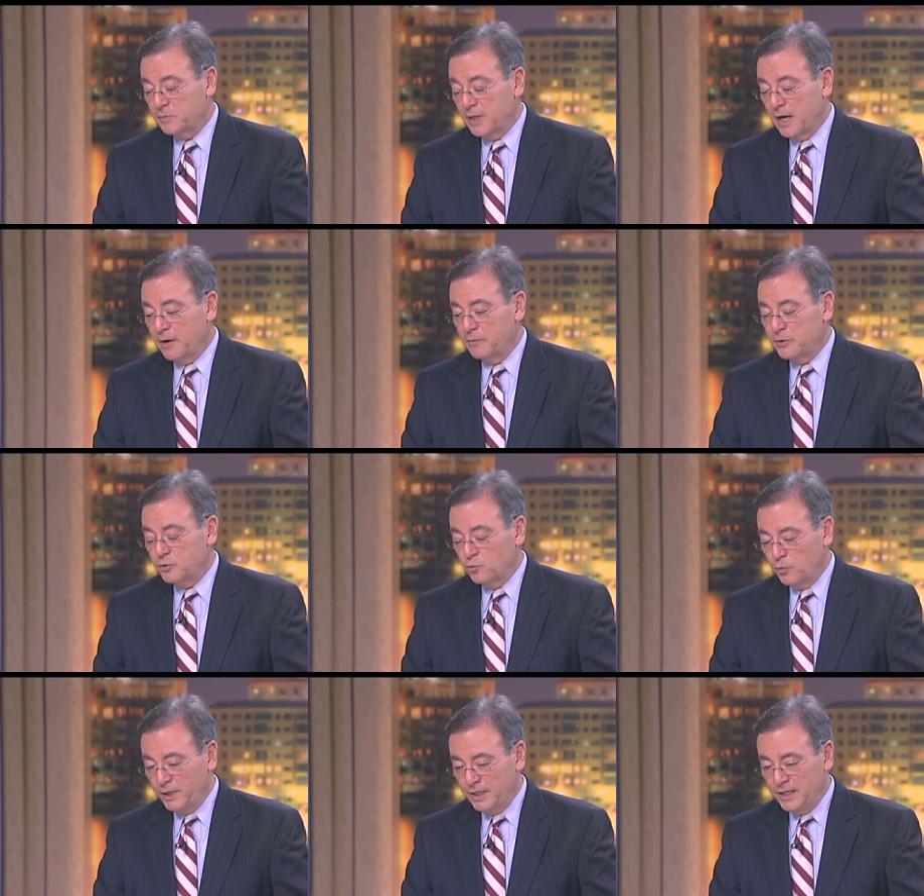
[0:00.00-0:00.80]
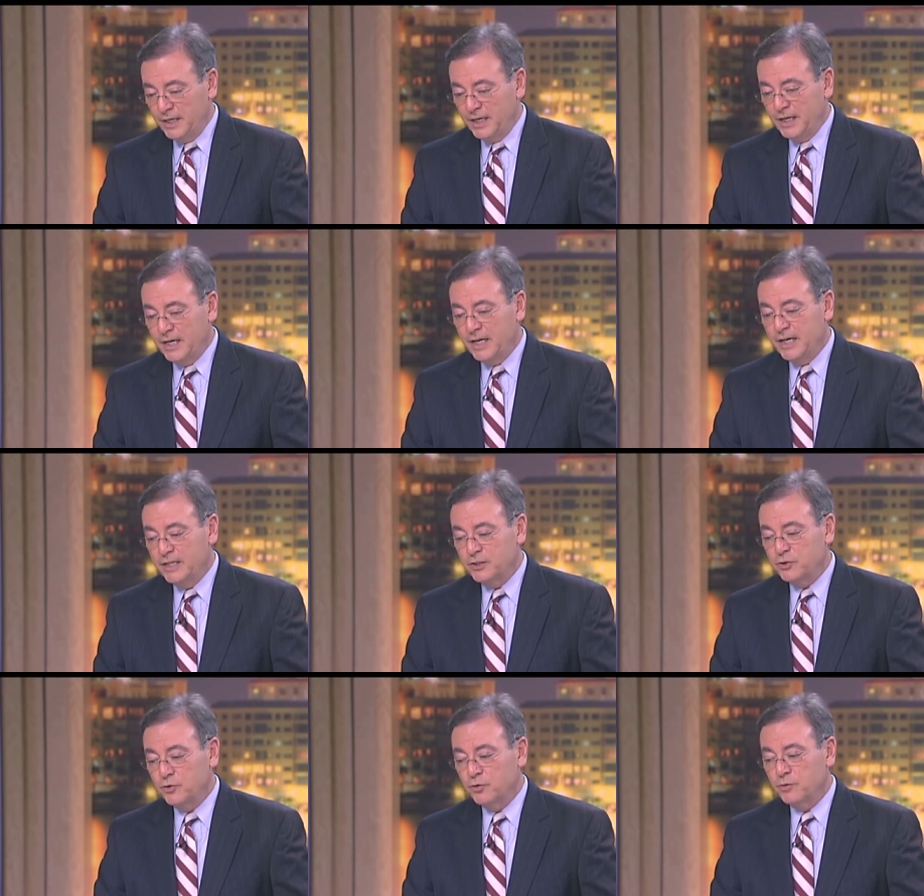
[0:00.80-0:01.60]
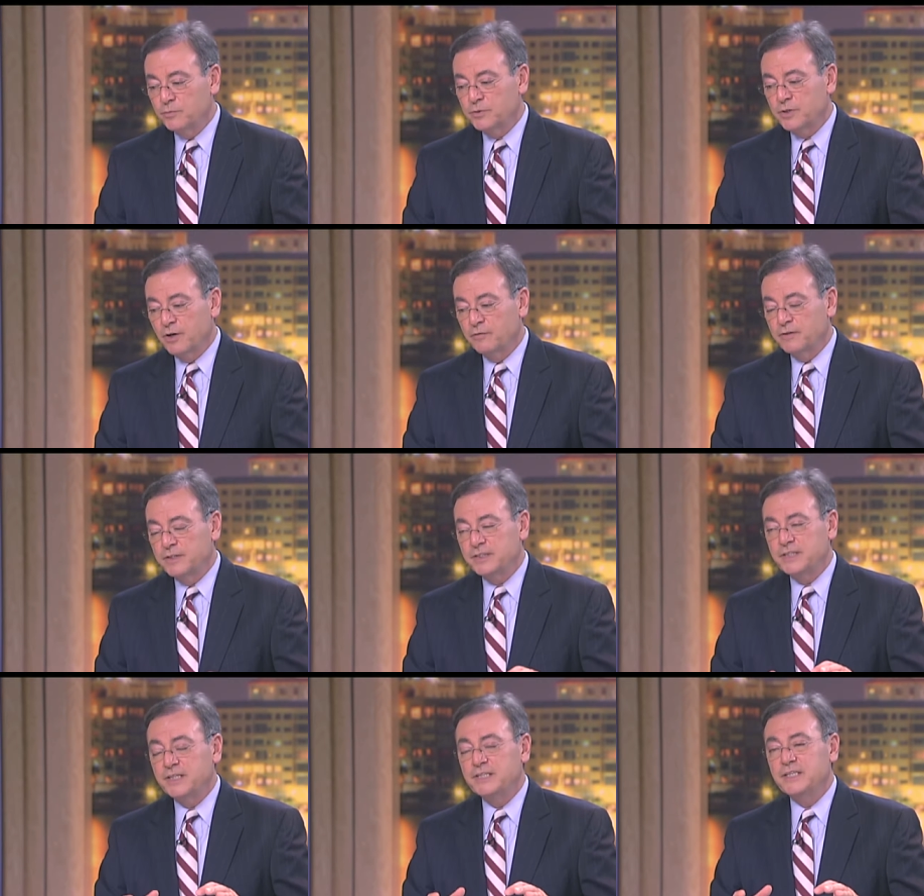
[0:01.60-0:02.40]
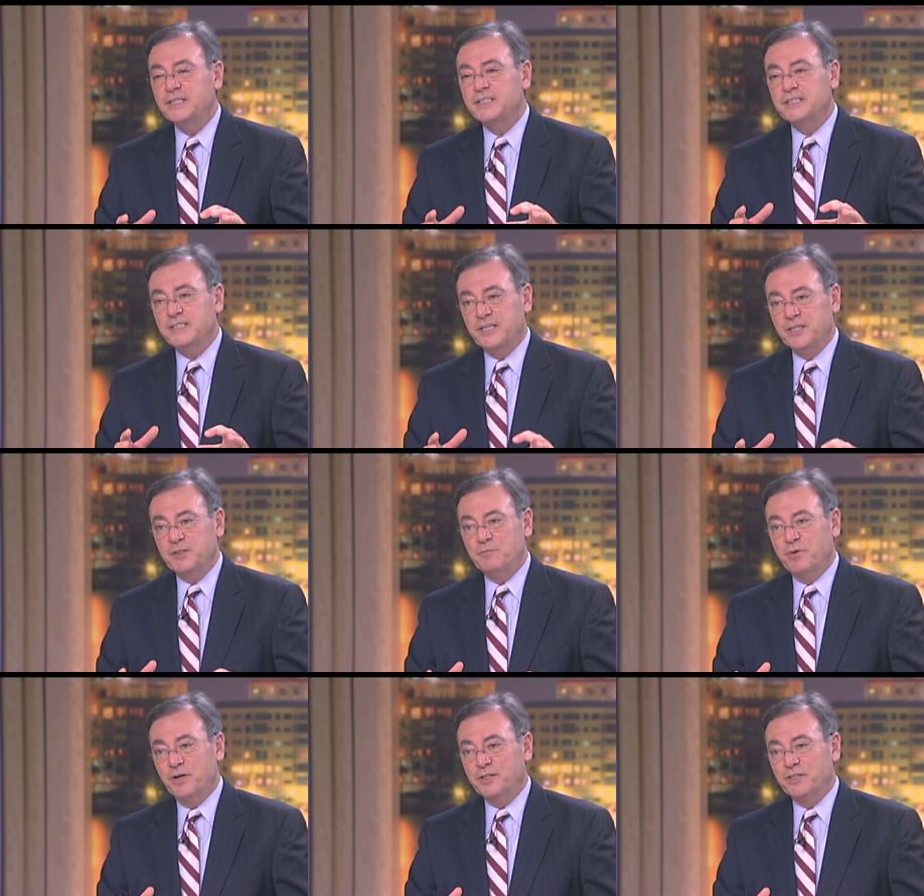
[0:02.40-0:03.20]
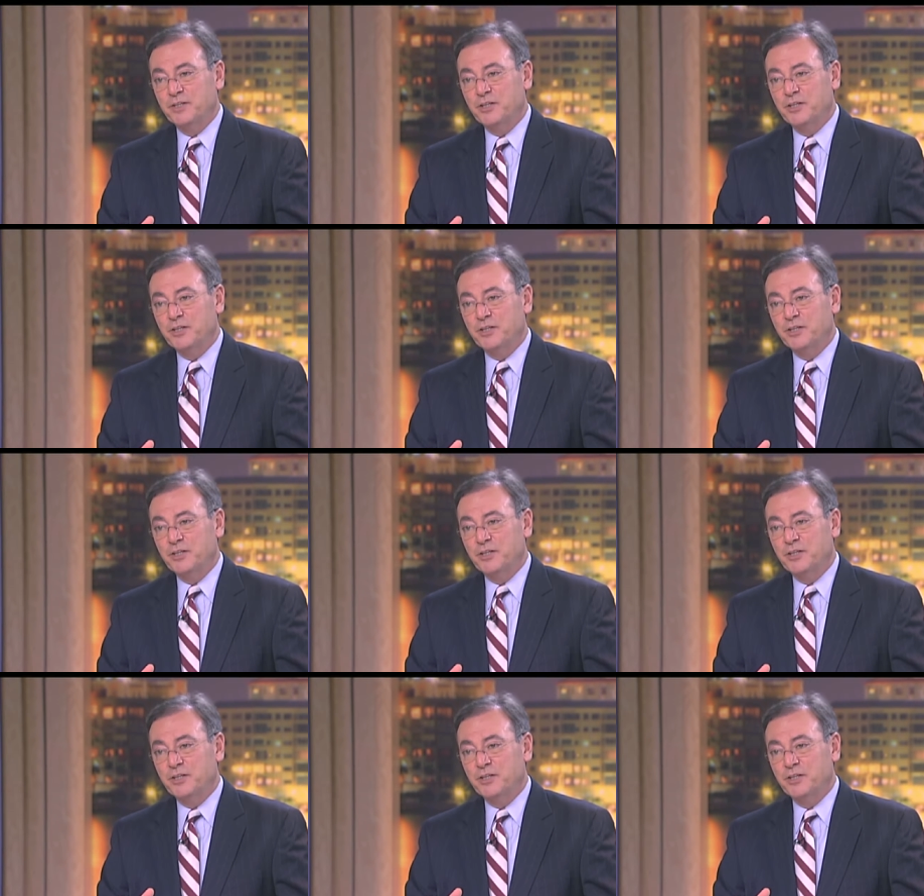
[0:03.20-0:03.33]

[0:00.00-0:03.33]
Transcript: I was reading in terms of the CDC's budget.